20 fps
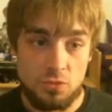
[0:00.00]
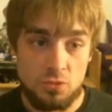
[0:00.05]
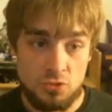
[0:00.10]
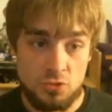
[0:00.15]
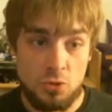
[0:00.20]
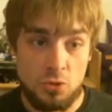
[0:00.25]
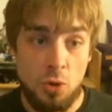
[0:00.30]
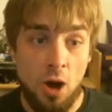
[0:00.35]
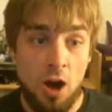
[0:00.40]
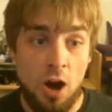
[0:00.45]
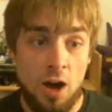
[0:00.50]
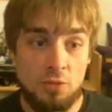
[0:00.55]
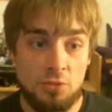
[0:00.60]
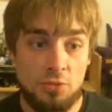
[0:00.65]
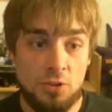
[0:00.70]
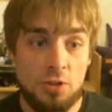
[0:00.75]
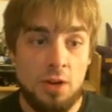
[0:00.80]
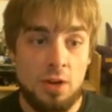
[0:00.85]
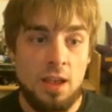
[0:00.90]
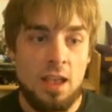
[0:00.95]
to
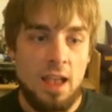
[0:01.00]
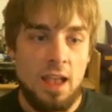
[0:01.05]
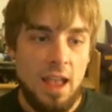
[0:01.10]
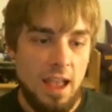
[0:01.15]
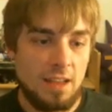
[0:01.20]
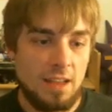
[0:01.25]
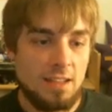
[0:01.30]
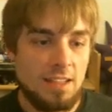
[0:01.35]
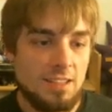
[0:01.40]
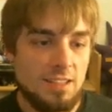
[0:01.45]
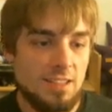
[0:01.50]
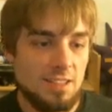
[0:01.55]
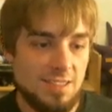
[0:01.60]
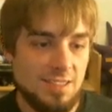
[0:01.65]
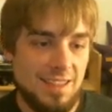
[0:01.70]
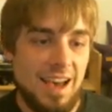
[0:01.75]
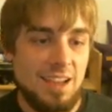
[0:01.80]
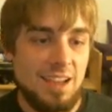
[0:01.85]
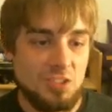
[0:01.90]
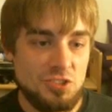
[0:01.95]
offer, and he does
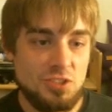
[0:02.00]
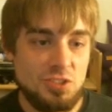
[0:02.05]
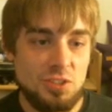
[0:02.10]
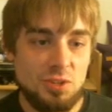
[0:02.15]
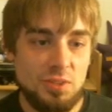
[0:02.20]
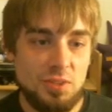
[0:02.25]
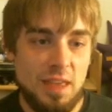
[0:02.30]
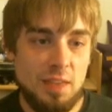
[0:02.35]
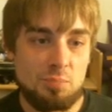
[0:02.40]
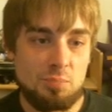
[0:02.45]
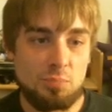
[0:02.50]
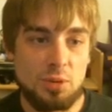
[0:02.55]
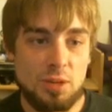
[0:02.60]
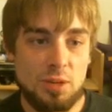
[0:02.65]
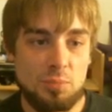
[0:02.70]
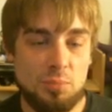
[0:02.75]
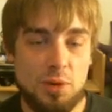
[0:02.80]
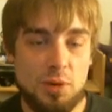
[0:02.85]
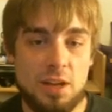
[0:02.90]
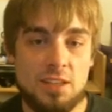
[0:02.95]
not shield that
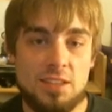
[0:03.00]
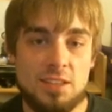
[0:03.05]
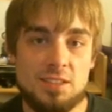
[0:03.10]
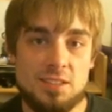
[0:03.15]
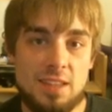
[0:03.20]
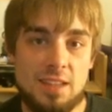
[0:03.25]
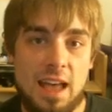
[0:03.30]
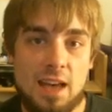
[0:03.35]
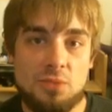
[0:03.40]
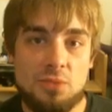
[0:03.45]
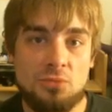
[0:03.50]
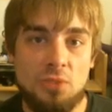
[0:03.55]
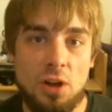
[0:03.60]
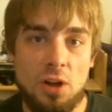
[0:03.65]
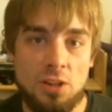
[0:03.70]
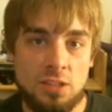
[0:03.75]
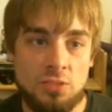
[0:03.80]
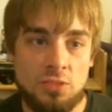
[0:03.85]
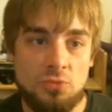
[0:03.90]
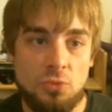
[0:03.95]
Brick Break. He's not
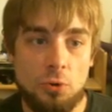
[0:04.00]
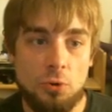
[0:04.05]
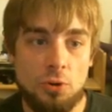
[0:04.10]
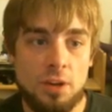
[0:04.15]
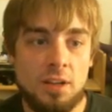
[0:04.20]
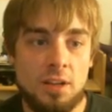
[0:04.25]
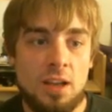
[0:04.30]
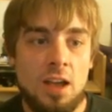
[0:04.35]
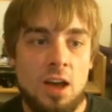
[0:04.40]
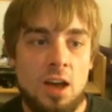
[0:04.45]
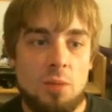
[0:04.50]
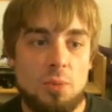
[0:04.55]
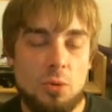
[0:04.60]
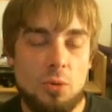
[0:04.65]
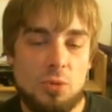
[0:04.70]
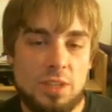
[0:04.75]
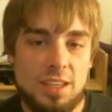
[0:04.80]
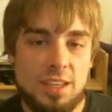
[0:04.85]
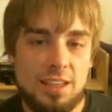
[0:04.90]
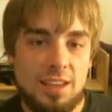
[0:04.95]
falling for it, but
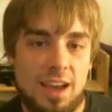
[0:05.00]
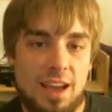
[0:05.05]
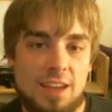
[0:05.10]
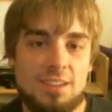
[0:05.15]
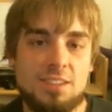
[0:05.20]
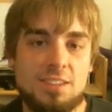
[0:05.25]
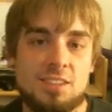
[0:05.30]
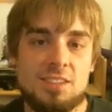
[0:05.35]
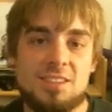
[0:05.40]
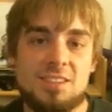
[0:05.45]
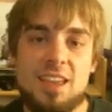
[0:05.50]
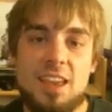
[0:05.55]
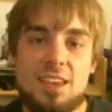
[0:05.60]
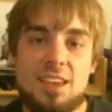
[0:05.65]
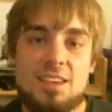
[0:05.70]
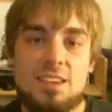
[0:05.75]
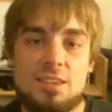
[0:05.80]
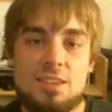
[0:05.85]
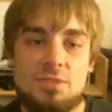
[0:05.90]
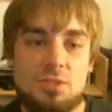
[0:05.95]
we can kind of stay
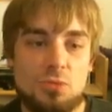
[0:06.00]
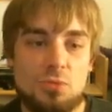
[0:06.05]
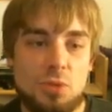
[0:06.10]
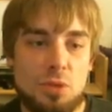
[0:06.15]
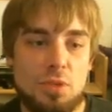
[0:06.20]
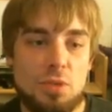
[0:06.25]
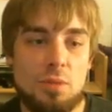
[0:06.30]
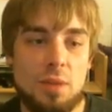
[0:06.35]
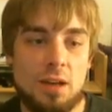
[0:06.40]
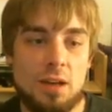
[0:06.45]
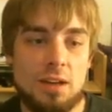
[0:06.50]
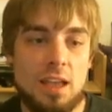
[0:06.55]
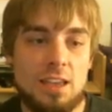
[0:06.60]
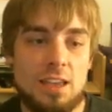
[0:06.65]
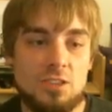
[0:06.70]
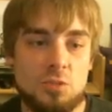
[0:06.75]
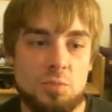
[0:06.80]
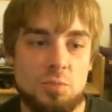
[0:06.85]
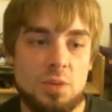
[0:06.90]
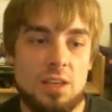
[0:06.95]
even with him on
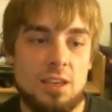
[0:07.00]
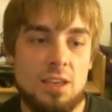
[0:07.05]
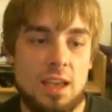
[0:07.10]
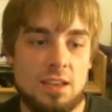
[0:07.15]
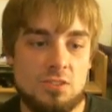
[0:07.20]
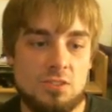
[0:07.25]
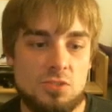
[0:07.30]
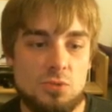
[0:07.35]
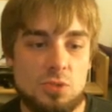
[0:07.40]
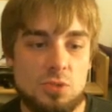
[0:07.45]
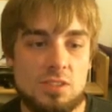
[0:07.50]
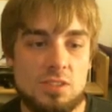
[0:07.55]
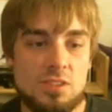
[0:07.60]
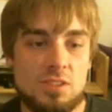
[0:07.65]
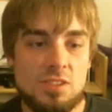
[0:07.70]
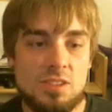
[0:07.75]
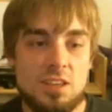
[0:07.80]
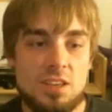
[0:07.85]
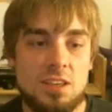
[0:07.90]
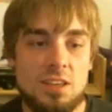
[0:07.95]
HP, as you can
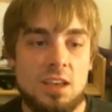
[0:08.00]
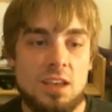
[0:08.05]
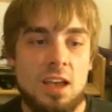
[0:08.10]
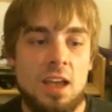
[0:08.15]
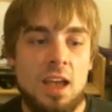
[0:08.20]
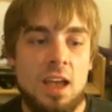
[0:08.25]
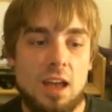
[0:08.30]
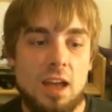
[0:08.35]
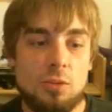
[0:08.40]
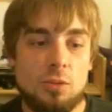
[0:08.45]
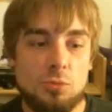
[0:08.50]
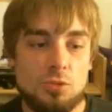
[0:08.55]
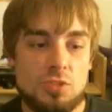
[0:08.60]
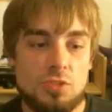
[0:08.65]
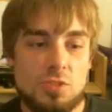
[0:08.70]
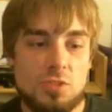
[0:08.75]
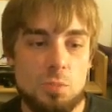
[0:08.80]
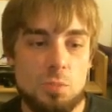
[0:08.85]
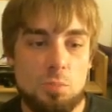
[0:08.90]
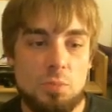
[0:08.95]
see, and we're
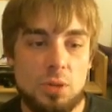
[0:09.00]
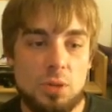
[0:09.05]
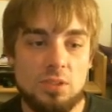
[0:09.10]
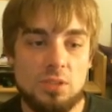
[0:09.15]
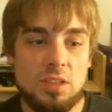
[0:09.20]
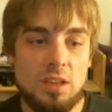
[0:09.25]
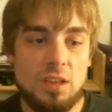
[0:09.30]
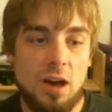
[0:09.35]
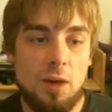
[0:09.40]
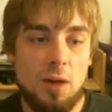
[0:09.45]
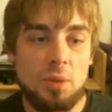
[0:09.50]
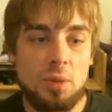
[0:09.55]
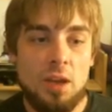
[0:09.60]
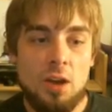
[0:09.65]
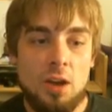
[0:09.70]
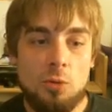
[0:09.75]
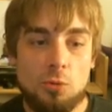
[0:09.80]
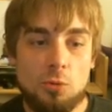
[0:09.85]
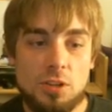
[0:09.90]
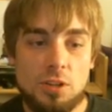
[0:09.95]
just building up.
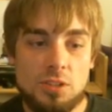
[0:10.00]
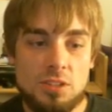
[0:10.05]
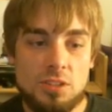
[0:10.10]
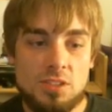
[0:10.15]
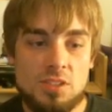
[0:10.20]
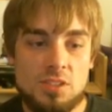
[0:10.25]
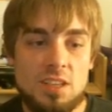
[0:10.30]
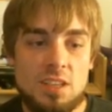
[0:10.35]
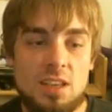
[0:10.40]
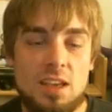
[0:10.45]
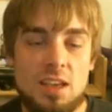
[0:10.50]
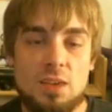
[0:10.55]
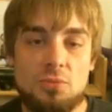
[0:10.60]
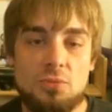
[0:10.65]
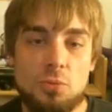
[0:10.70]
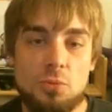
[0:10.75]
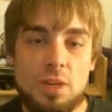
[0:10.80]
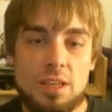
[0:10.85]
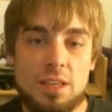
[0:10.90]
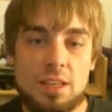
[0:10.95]
We're going to see if
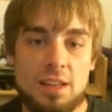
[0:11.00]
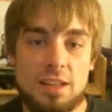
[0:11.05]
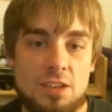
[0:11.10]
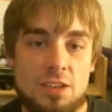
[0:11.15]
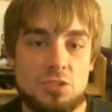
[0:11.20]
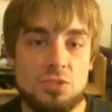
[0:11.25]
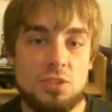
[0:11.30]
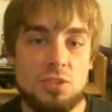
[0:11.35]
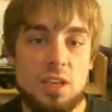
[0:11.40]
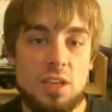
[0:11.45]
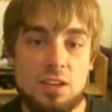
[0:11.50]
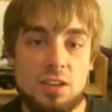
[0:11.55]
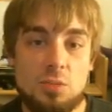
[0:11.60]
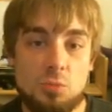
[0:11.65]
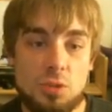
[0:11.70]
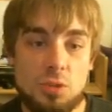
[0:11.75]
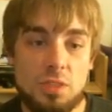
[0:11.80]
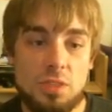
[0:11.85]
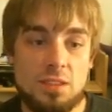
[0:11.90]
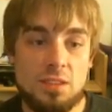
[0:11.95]
we can actually hit him
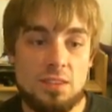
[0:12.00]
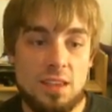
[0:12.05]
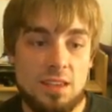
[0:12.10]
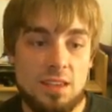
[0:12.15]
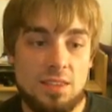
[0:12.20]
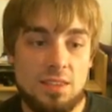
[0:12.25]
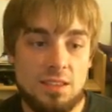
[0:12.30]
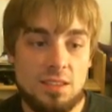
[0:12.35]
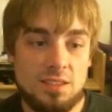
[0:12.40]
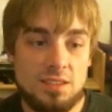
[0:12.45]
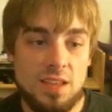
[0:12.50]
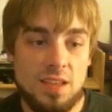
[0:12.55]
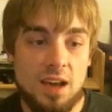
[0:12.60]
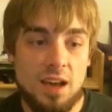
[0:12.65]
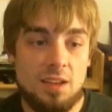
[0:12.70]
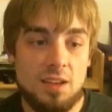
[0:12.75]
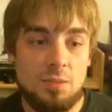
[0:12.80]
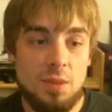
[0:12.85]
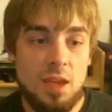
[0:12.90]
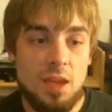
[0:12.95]
with the Dig this
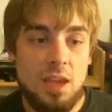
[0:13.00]
time,